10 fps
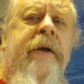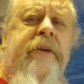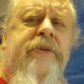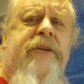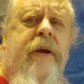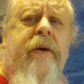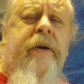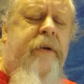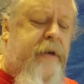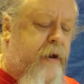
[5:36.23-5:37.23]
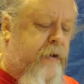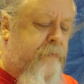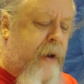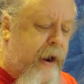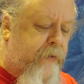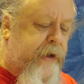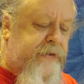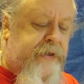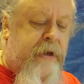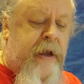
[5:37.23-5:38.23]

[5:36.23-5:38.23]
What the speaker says: the Karen Pirates.